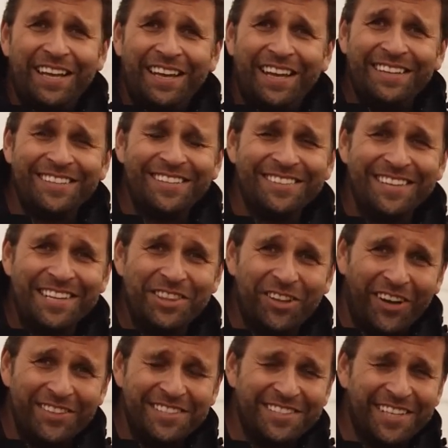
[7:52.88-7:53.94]
it's going to take
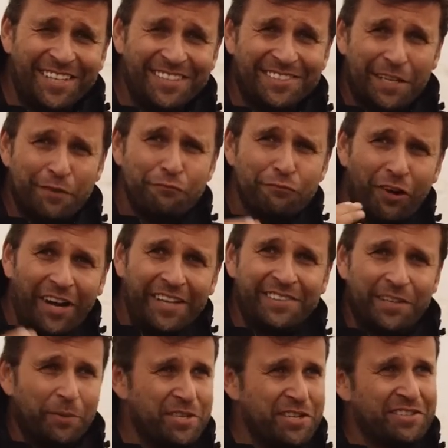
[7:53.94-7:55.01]
90 seconds to then write
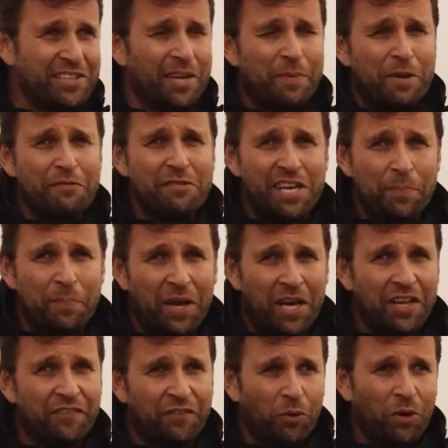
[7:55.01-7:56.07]
it, which is going to be really
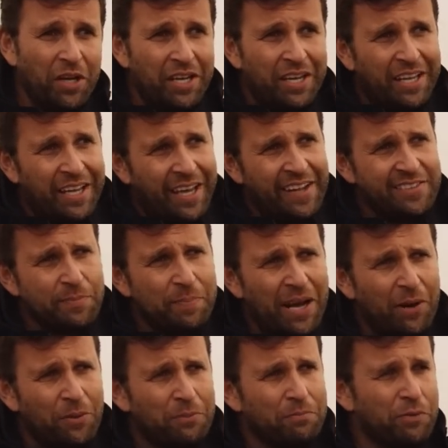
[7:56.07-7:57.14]
painful. It's
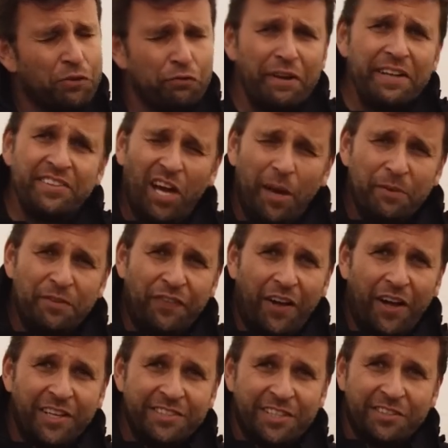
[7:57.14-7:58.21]
about 3 times
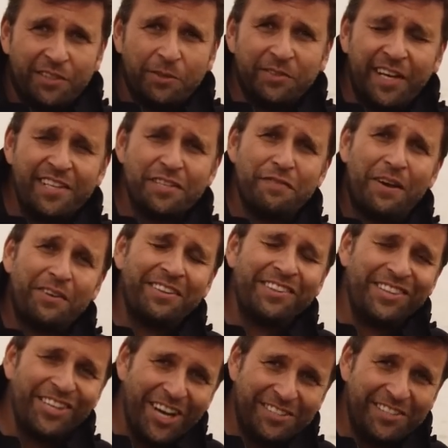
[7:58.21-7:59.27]
faster, so it takes around
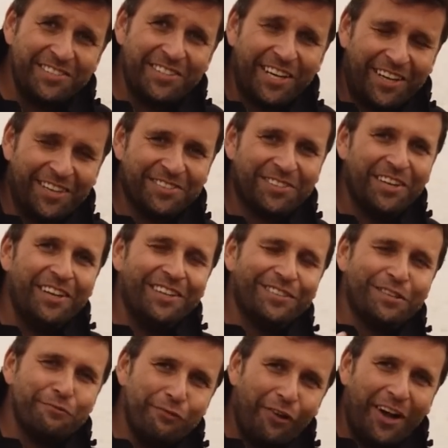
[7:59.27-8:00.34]
30 seconds
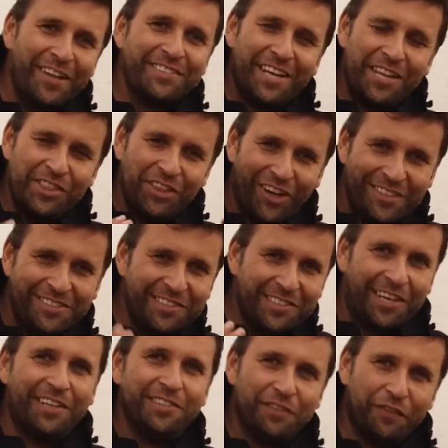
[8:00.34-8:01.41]
to write that 90
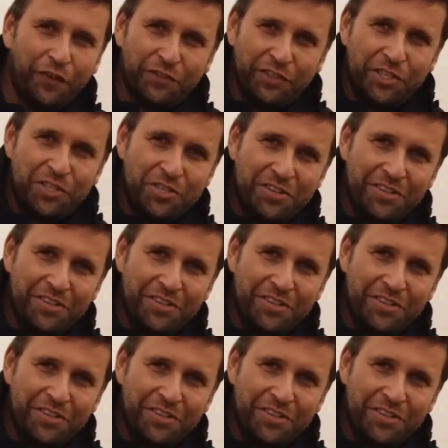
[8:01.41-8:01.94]
seconds of footage.